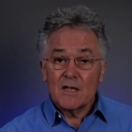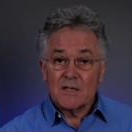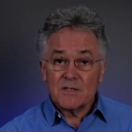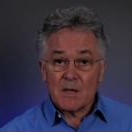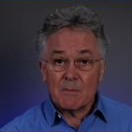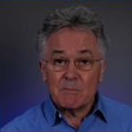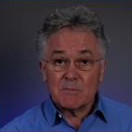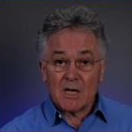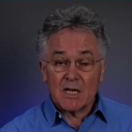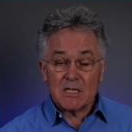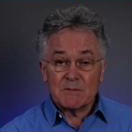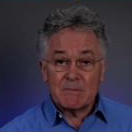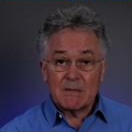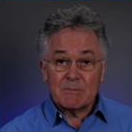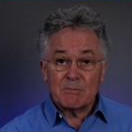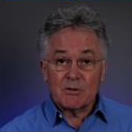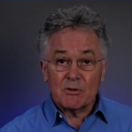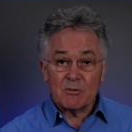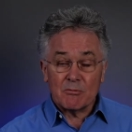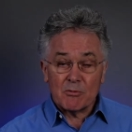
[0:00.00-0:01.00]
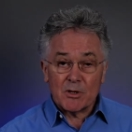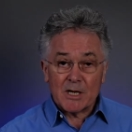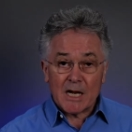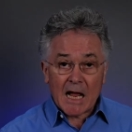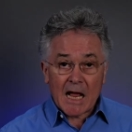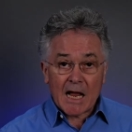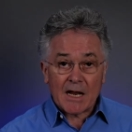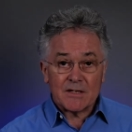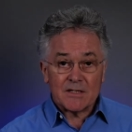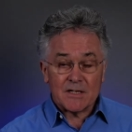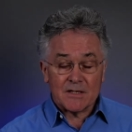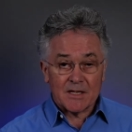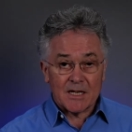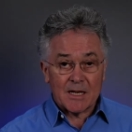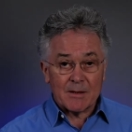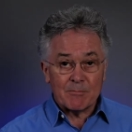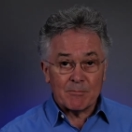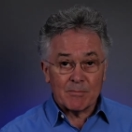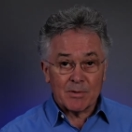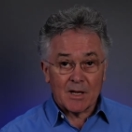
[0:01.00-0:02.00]
Sometimes people can react to the
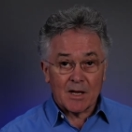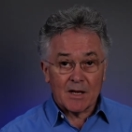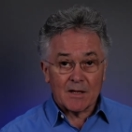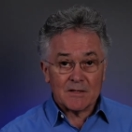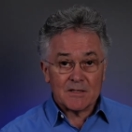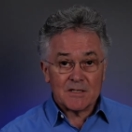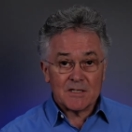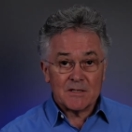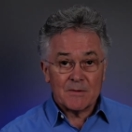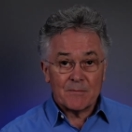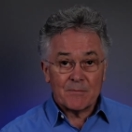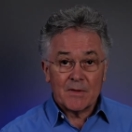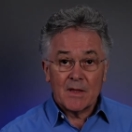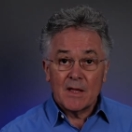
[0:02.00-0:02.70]
hip implants.